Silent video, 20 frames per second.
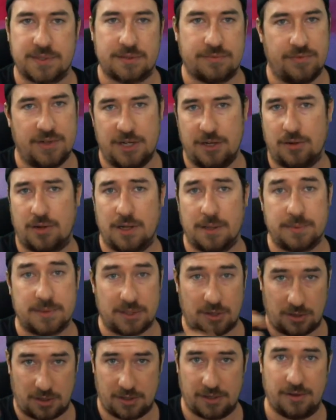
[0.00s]
video clips,
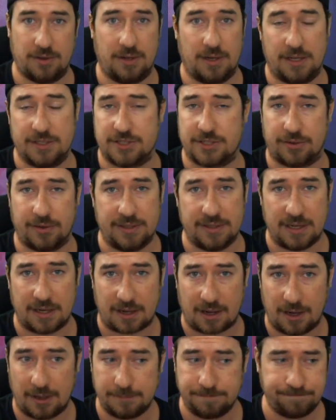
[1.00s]
onto
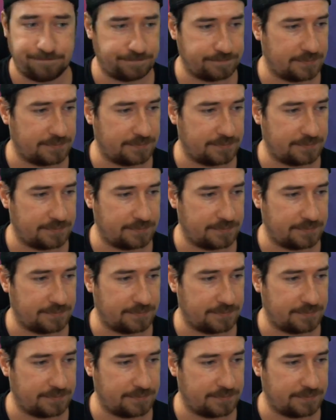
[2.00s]
unscreen.com.